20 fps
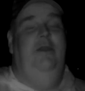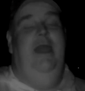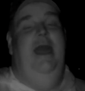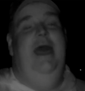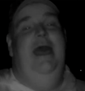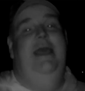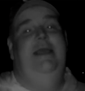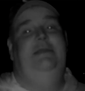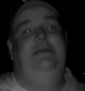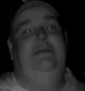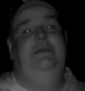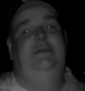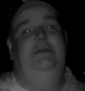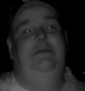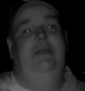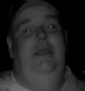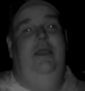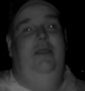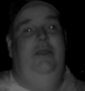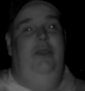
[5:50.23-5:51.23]
guys,
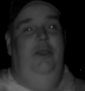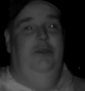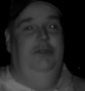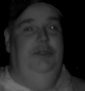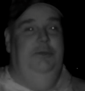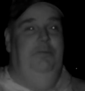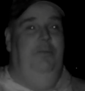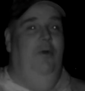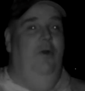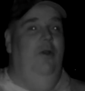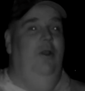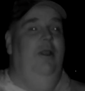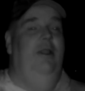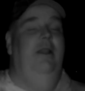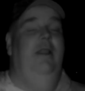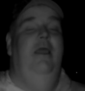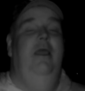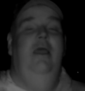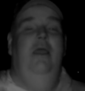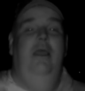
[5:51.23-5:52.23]
your support,
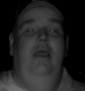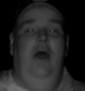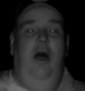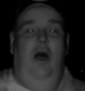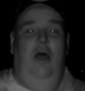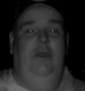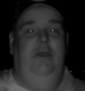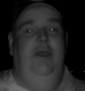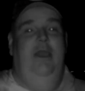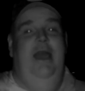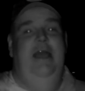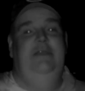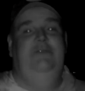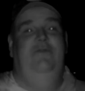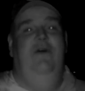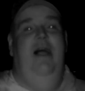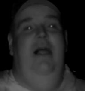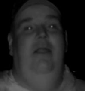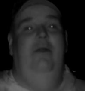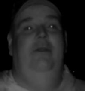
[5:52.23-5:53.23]
all you guys
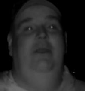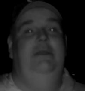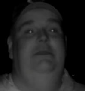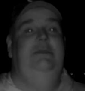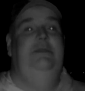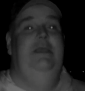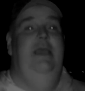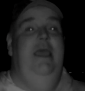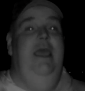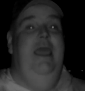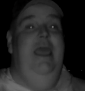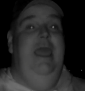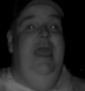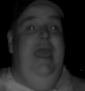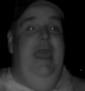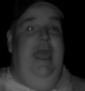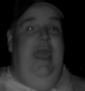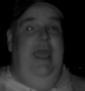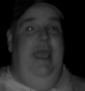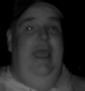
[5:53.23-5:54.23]
following us.
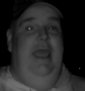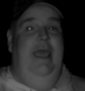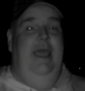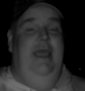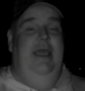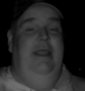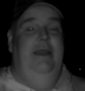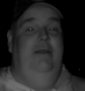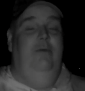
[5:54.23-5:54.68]
And